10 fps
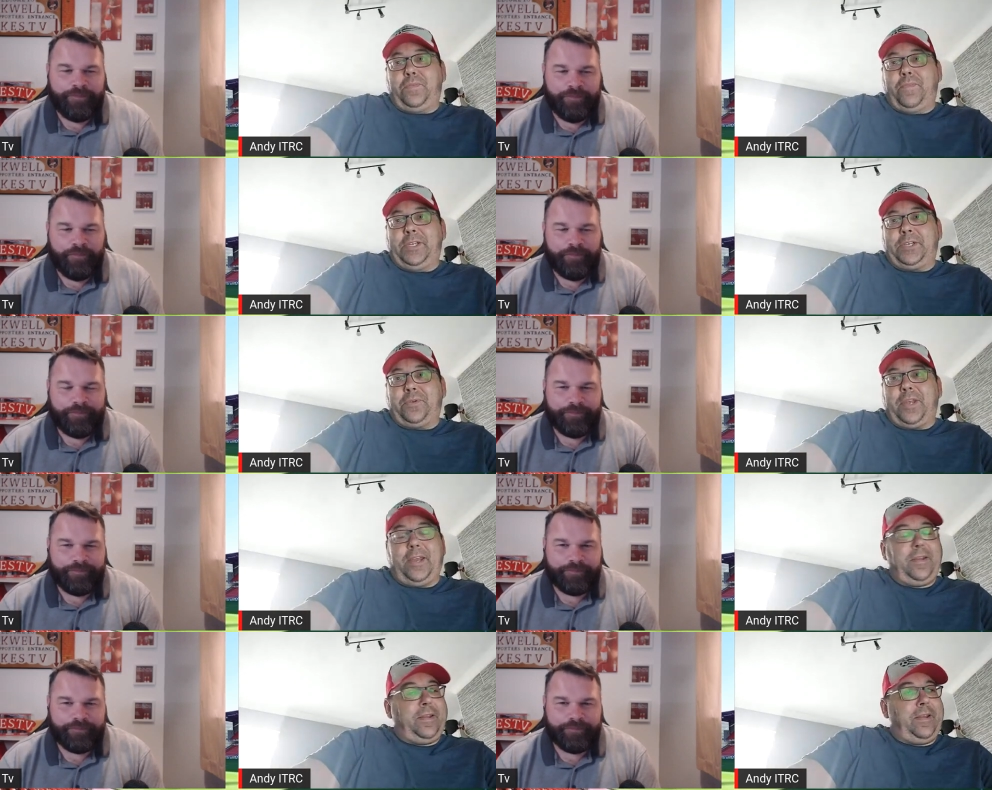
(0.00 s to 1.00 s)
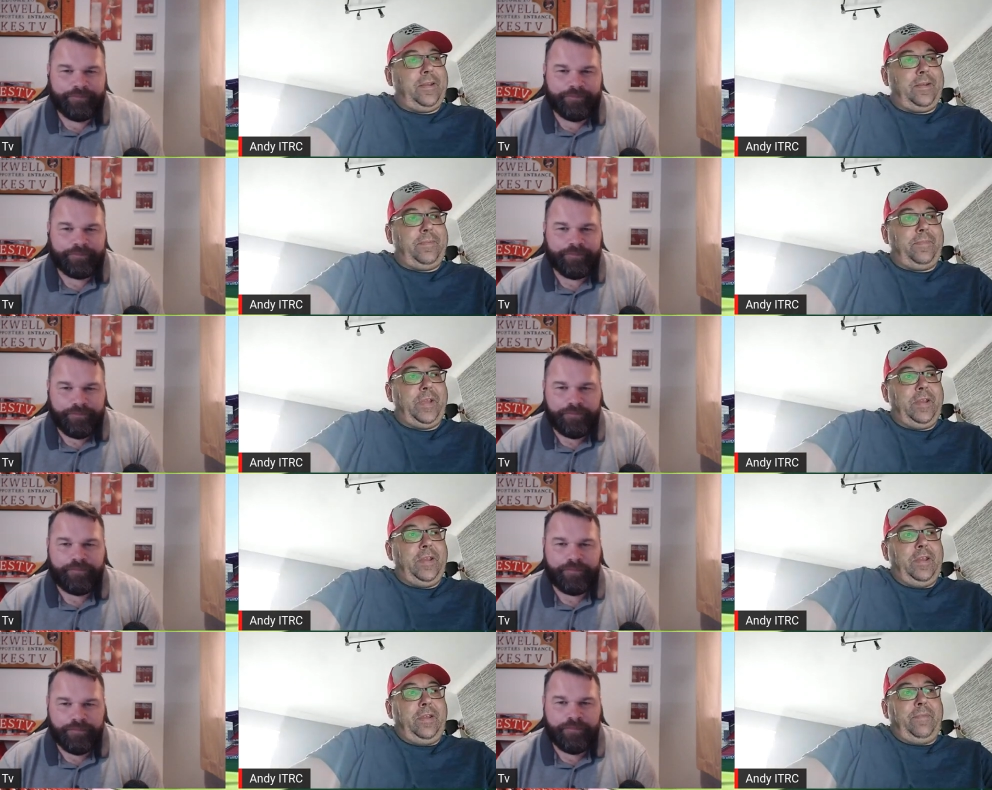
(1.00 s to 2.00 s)
Speaker 1: missed Cuddy. Um,
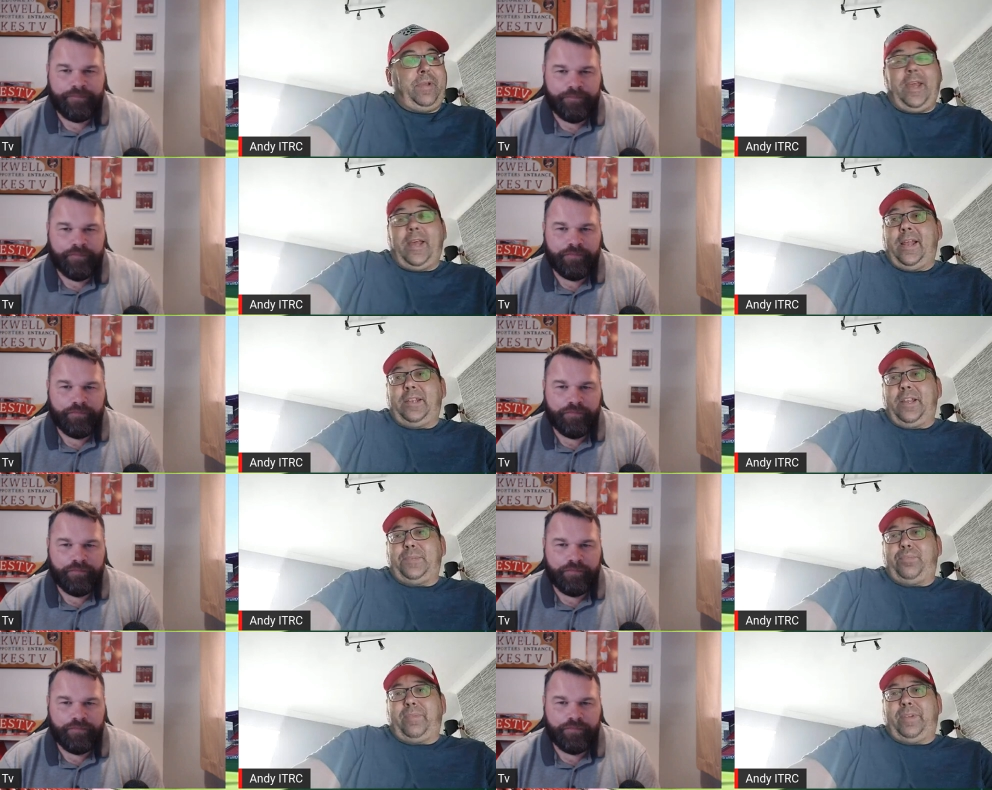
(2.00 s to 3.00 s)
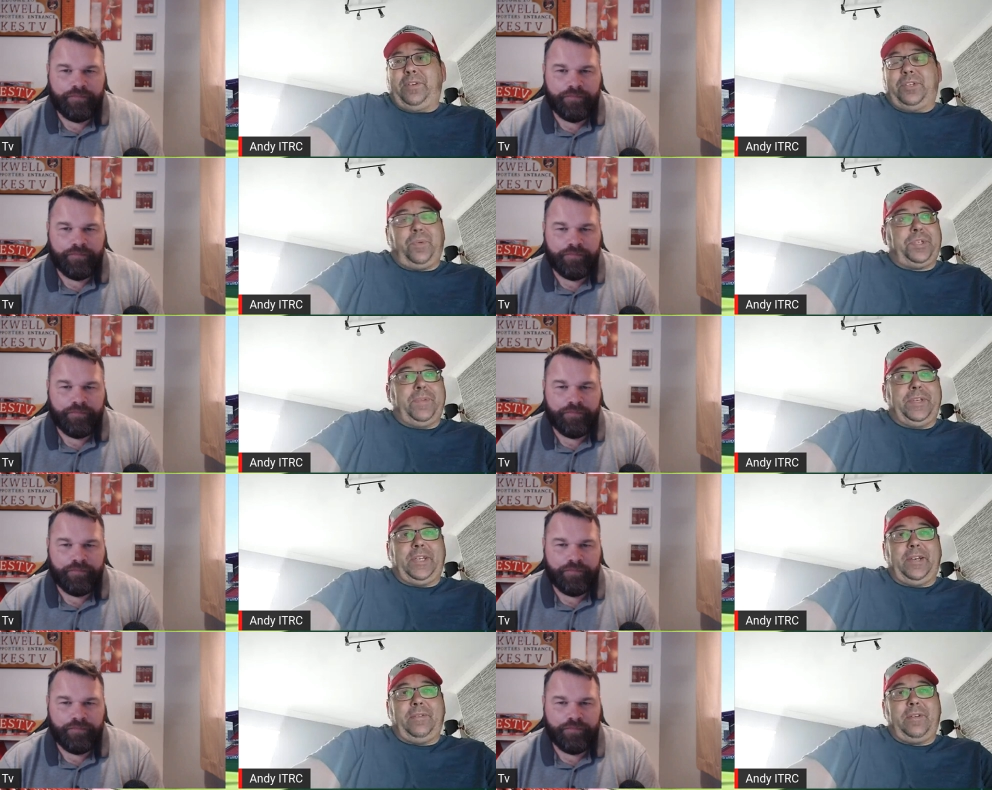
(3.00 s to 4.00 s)
but yeah, that, that's probably just what's
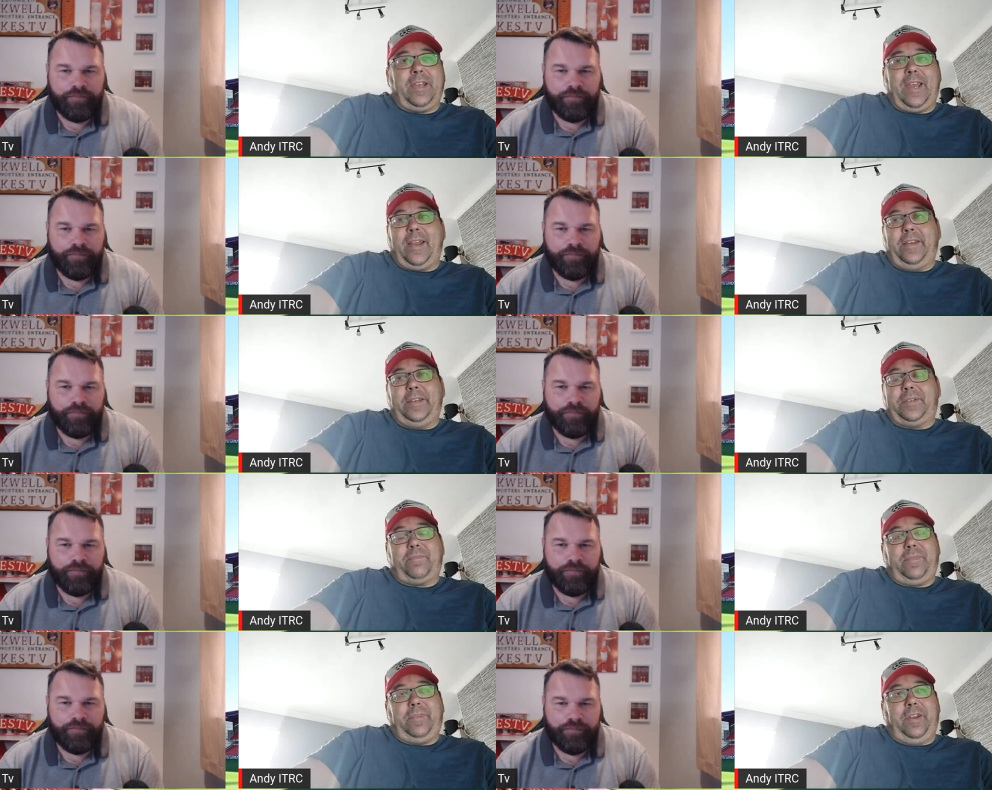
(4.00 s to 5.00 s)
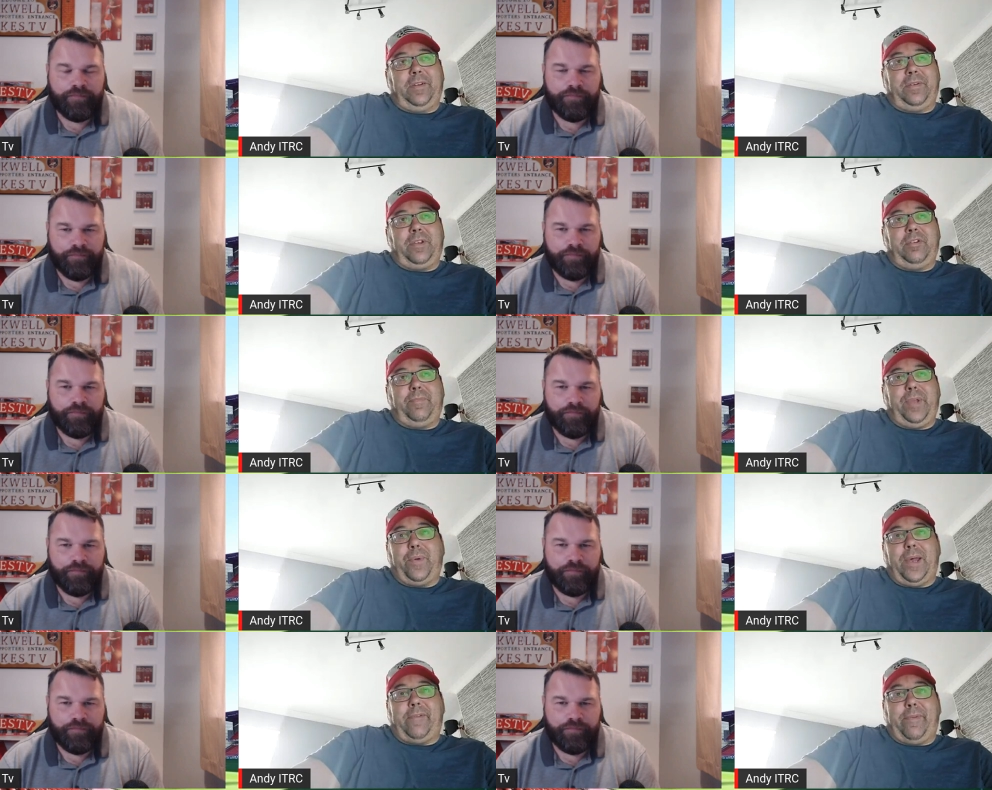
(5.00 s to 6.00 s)
missing. Again, is you know he'll be
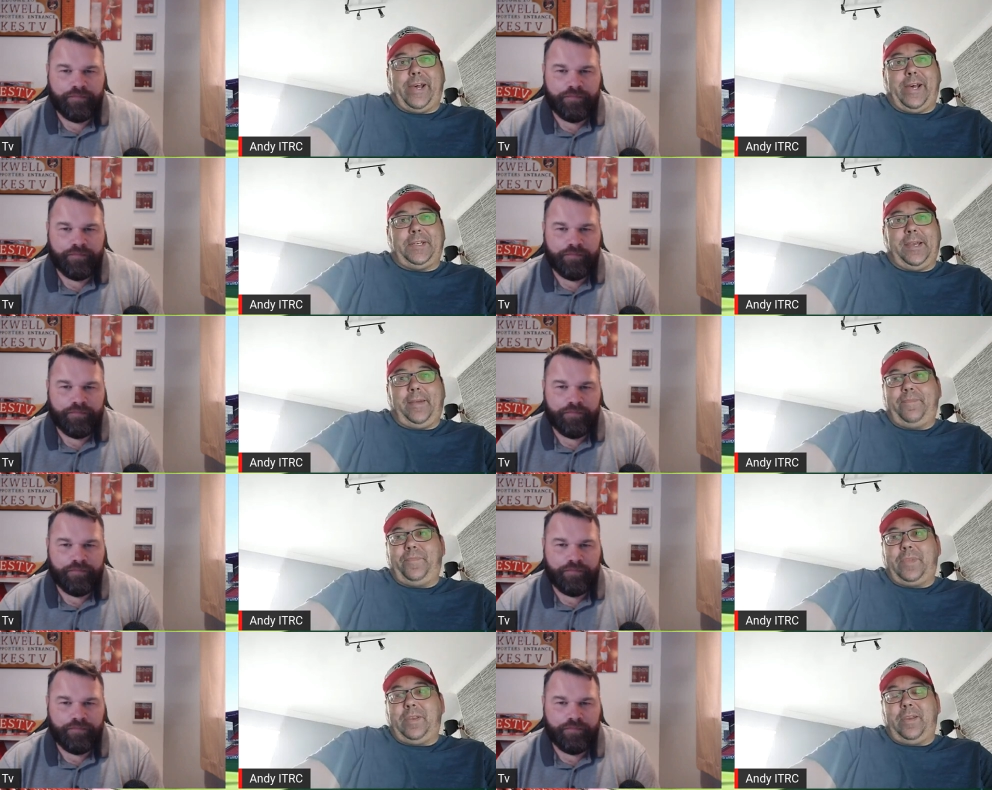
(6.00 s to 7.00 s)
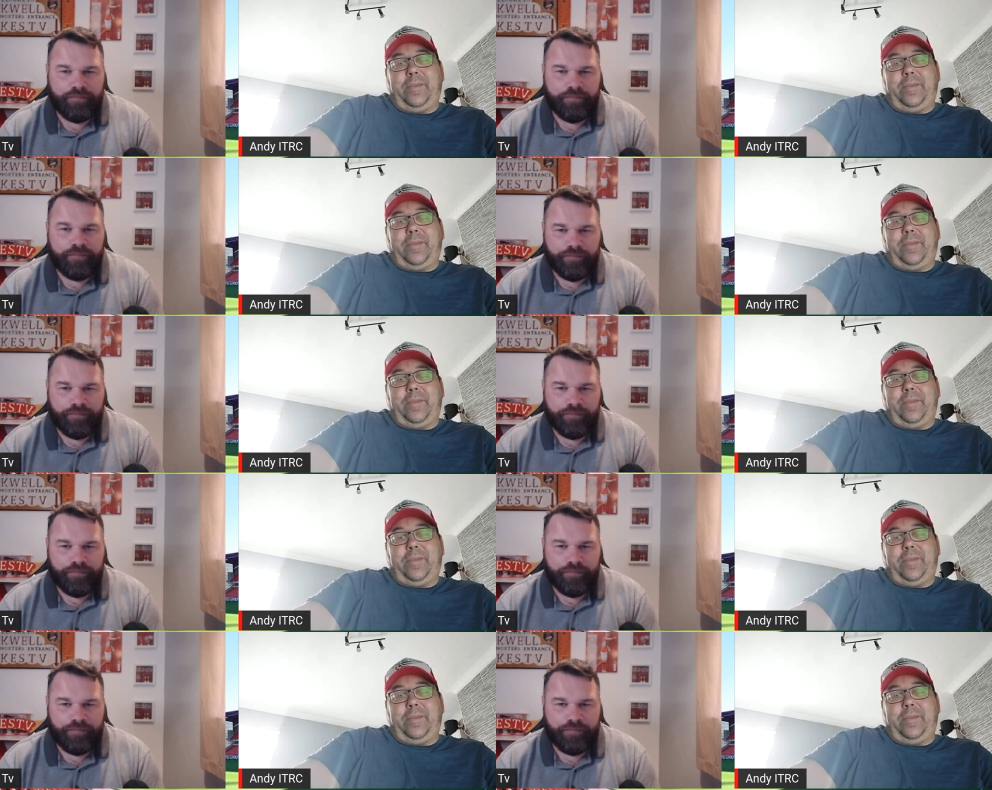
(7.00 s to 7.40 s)
aware about it. Um, you